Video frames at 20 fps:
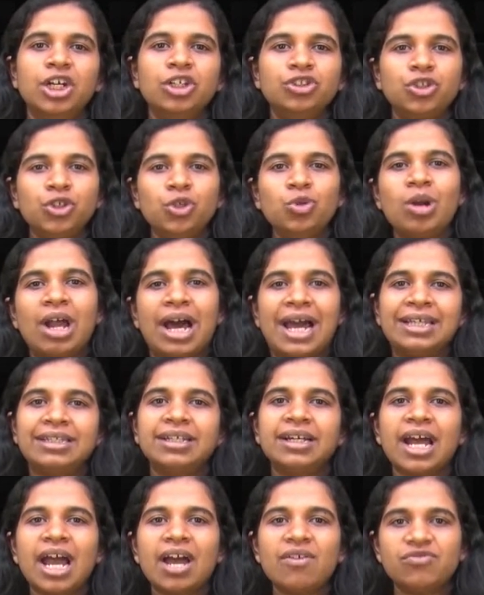So you'll
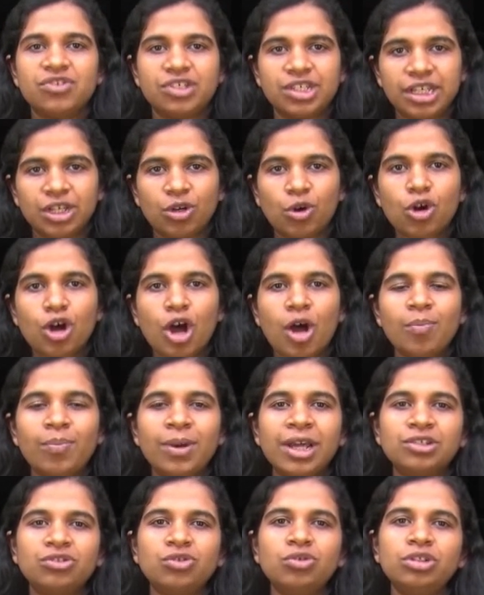either have 0
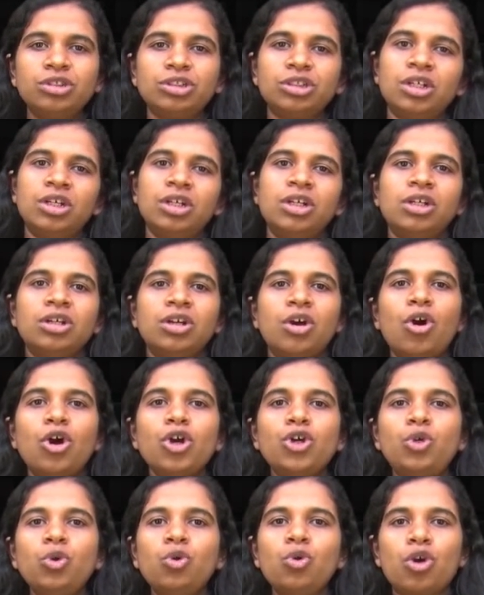complex roots
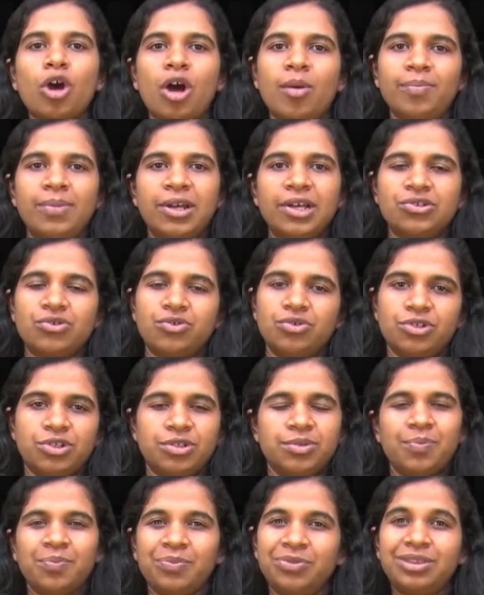or 2 complex
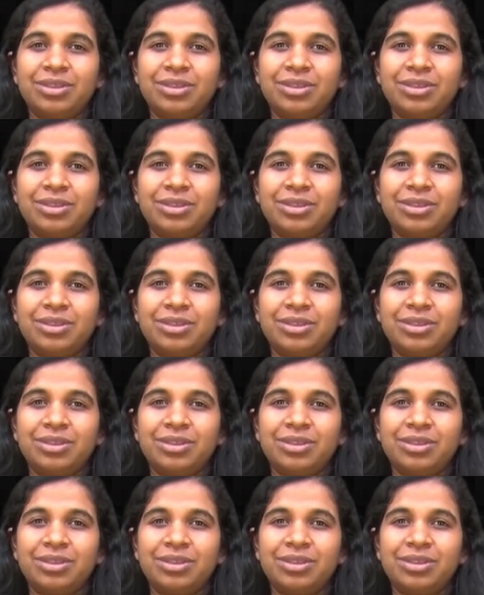roots.